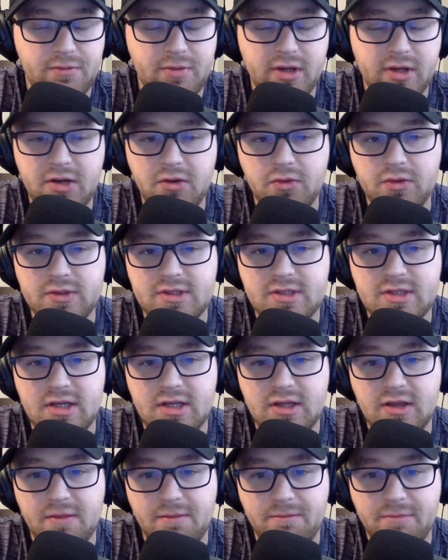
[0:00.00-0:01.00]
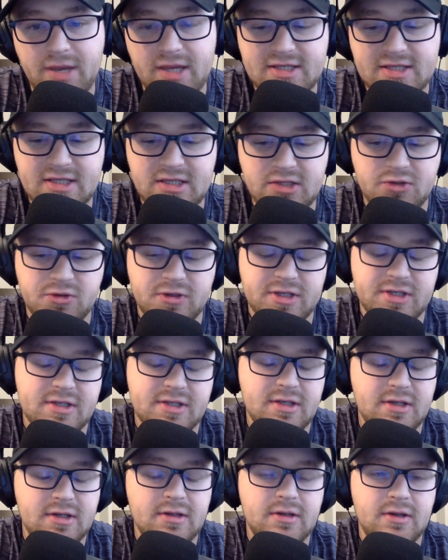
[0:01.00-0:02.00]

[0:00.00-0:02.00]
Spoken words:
but it was in the best interest of